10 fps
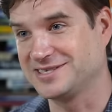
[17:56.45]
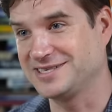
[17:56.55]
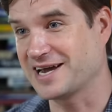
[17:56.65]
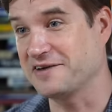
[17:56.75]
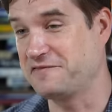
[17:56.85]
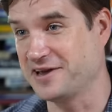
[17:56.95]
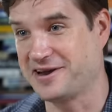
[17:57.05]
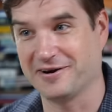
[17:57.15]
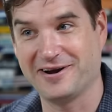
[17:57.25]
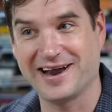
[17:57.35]
She's like, I
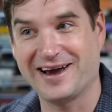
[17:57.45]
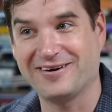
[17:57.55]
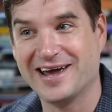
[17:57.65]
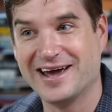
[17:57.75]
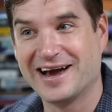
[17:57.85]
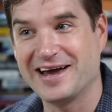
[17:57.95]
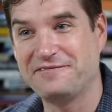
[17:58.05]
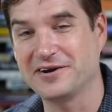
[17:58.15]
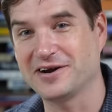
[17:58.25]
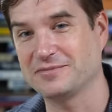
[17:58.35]
figure it out. Yeah. I
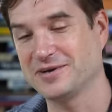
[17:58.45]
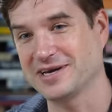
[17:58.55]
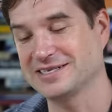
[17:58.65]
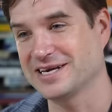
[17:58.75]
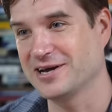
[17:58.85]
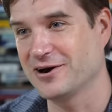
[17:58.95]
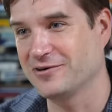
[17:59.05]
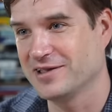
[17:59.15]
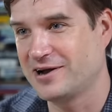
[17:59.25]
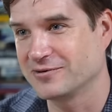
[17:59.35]
figured out as I go
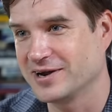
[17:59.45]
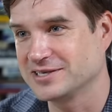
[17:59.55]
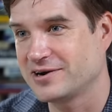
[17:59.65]
along, right?